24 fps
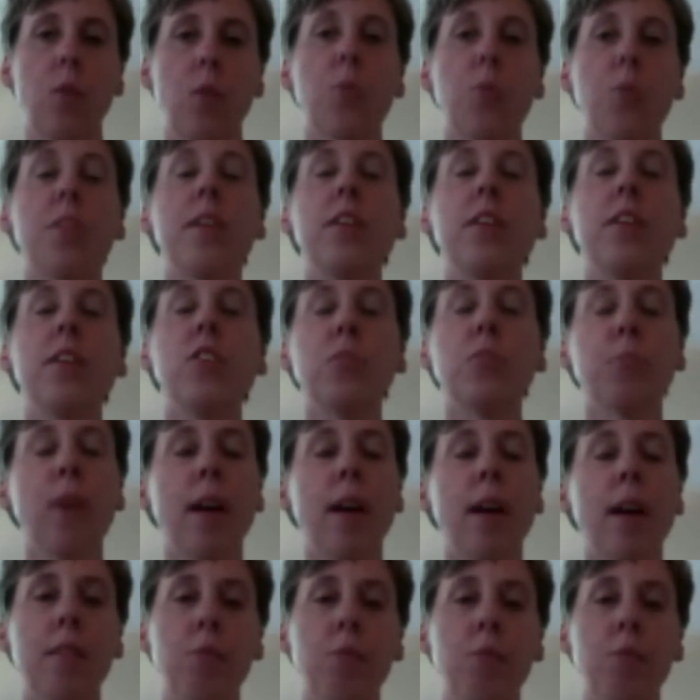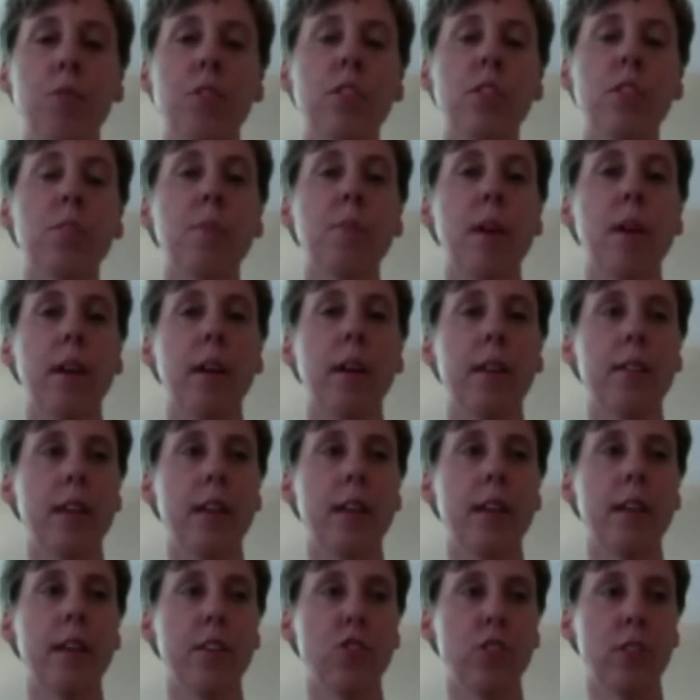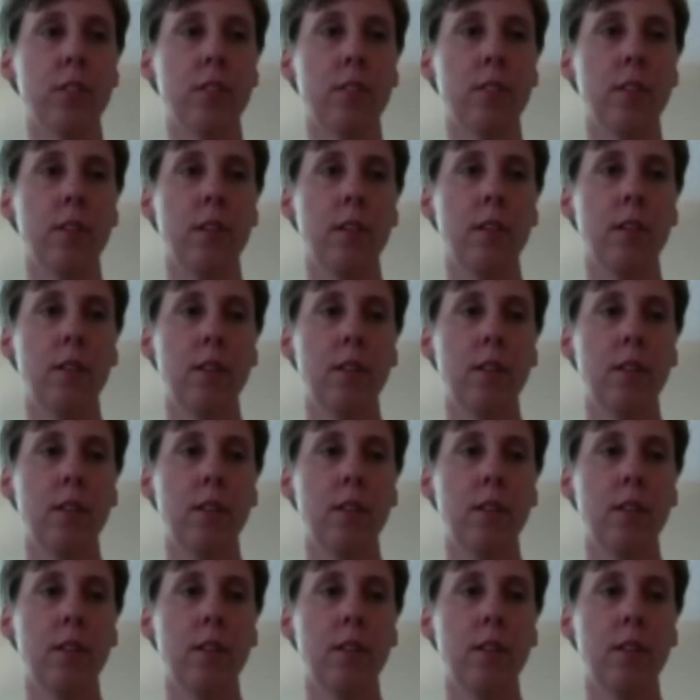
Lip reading: With each breath, we're just paying attention